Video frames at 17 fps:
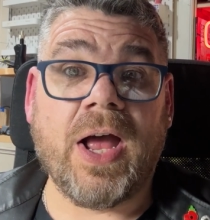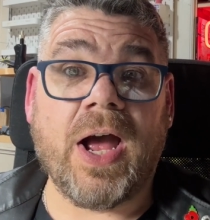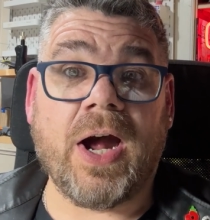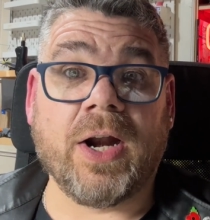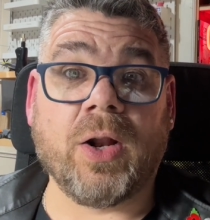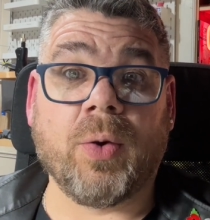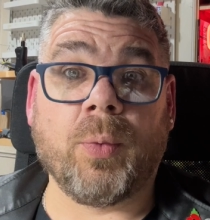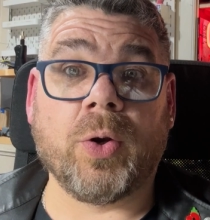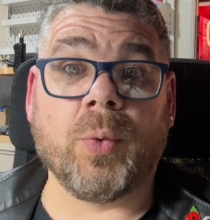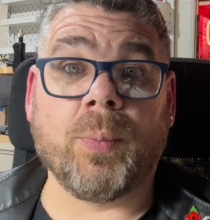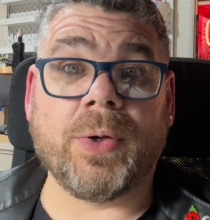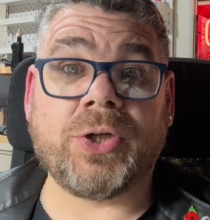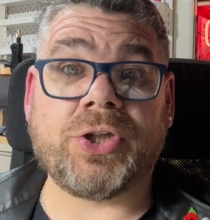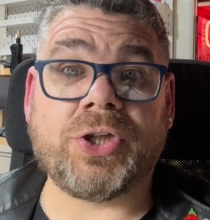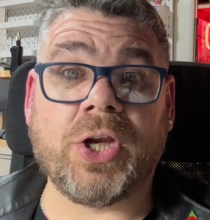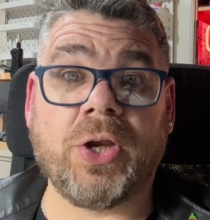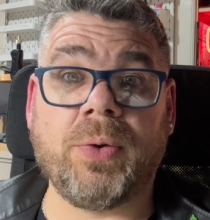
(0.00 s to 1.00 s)
And I want to
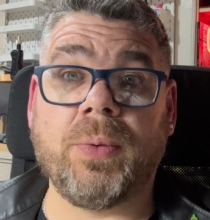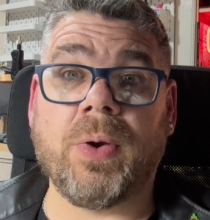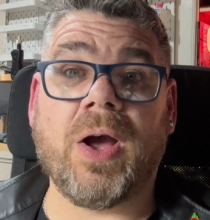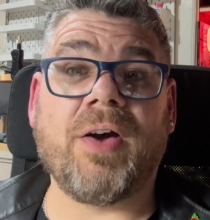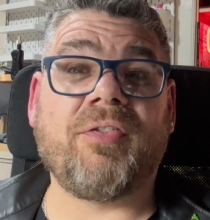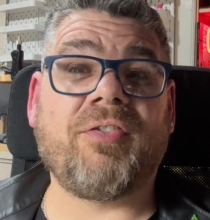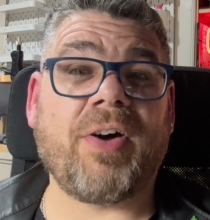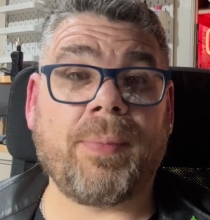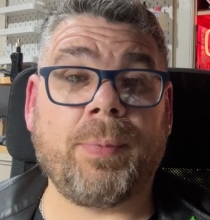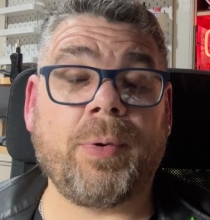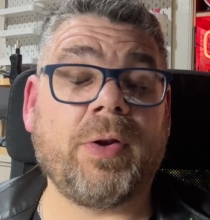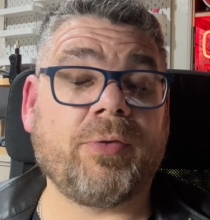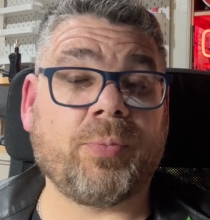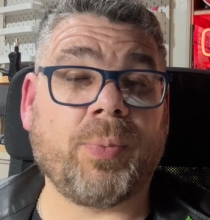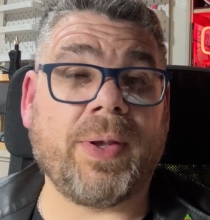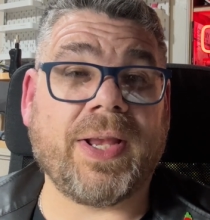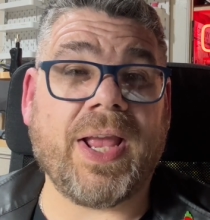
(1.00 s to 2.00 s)
wish you a
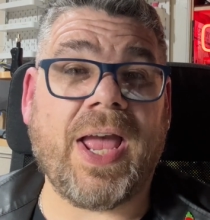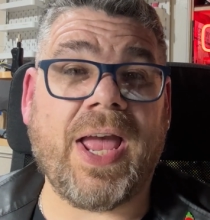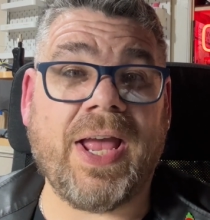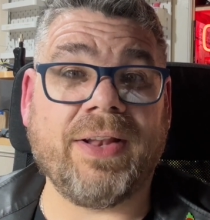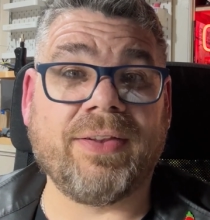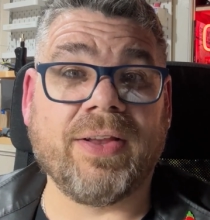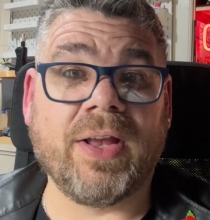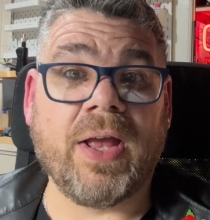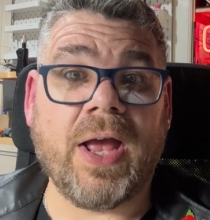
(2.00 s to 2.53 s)
fabulous week ahead,